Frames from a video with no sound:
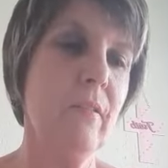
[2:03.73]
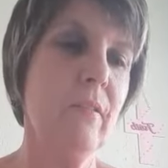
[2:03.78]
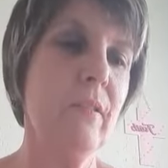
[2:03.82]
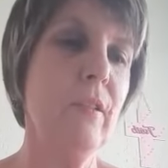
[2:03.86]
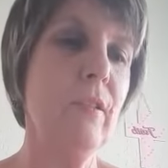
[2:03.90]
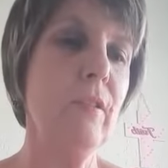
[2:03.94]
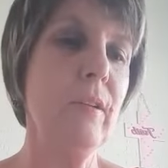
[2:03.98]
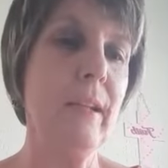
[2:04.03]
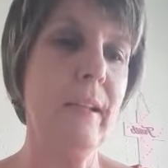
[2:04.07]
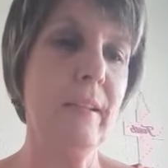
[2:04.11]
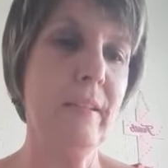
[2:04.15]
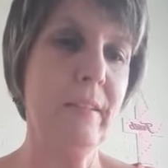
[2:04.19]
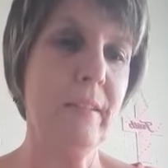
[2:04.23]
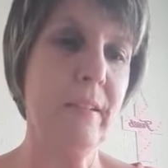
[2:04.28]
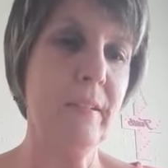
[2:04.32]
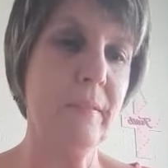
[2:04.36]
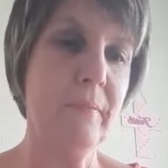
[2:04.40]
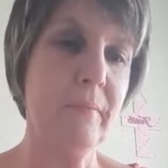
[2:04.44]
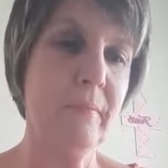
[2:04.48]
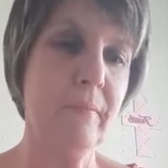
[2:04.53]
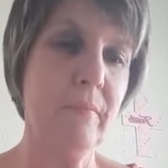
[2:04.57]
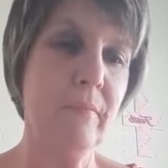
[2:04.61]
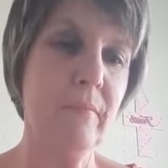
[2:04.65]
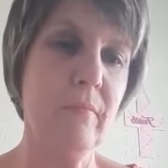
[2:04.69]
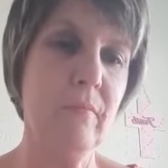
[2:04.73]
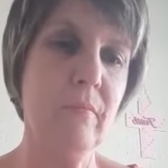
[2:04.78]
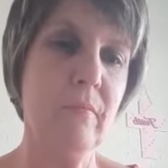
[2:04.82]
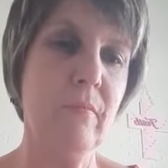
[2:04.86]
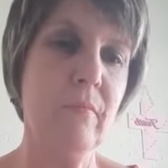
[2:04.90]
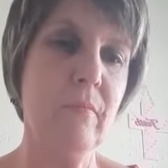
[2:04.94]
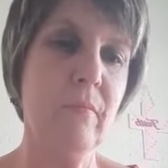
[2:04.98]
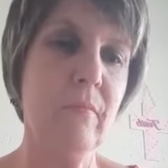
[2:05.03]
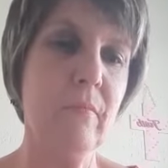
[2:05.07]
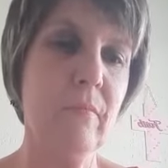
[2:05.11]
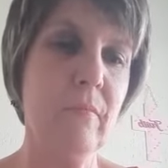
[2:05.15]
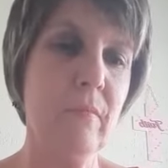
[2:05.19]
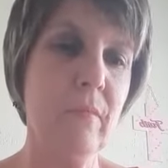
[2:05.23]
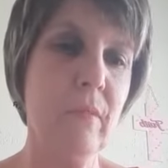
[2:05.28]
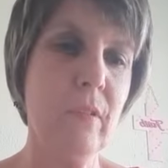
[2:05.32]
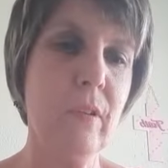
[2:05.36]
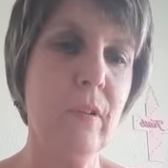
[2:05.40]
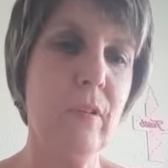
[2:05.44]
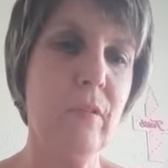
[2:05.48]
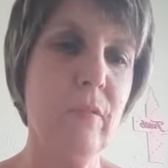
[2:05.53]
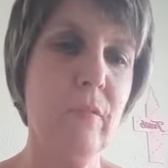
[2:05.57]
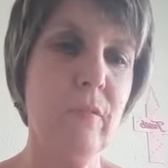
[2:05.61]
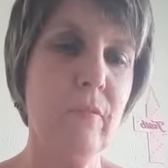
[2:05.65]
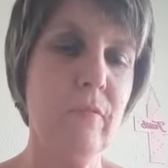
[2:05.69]
the lesson
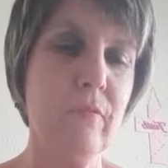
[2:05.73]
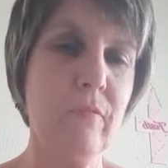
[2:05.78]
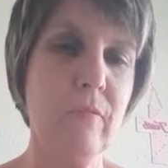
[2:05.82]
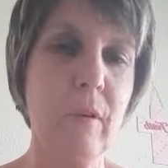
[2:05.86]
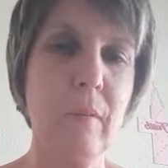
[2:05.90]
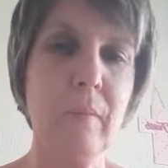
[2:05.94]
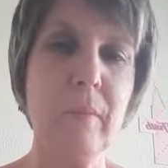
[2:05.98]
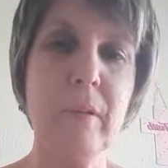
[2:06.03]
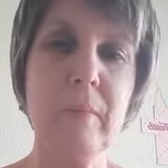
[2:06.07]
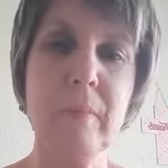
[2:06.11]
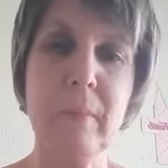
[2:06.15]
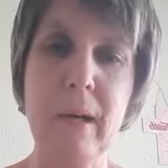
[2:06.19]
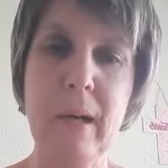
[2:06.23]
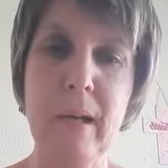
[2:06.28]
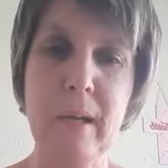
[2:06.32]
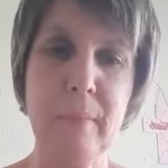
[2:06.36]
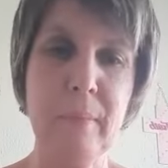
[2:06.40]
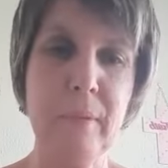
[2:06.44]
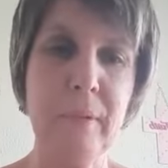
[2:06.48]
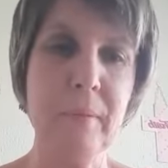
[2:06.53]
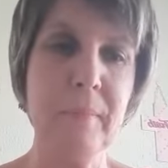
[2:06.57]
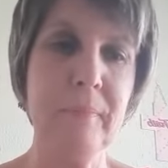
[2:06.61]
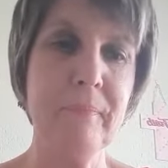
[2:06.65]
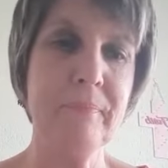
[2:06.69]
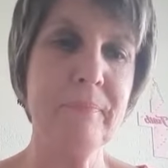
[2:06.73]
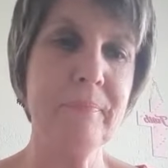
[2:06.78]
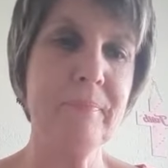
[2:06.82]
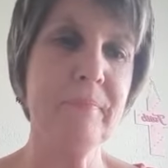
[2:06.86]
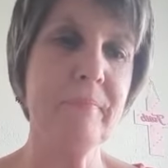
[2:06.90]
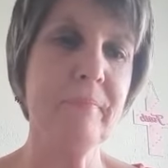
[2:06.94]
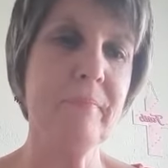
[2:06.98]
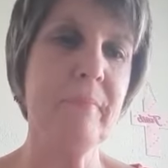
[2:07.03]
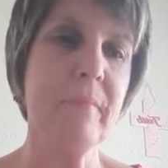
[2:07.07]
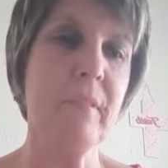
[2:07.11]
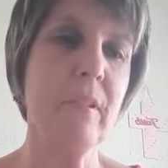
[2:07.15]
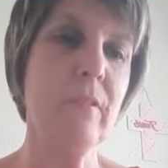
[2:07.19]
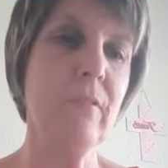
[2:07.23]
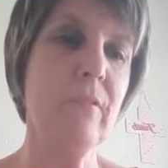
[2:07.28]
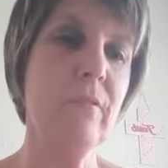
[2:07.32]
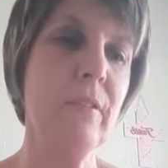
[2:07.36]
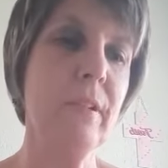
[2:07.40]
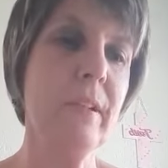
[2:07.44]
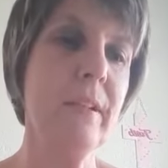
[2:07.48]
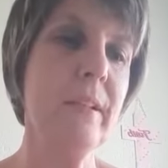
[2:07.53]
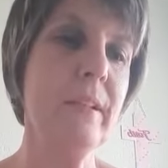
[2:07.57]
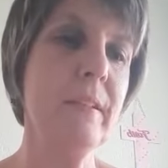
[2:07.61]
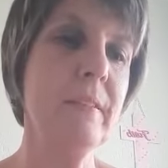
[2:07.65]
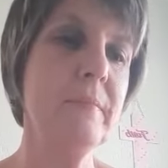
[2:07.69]
from the Bible
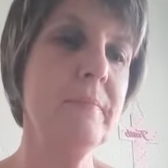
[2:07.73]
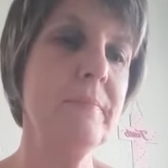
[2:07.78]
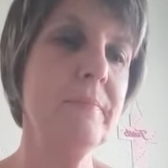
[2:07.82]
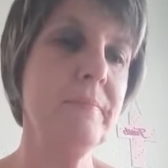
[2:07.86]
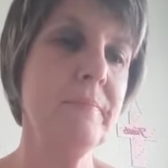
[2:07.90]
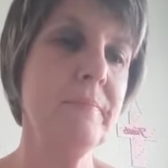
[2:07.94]
reading.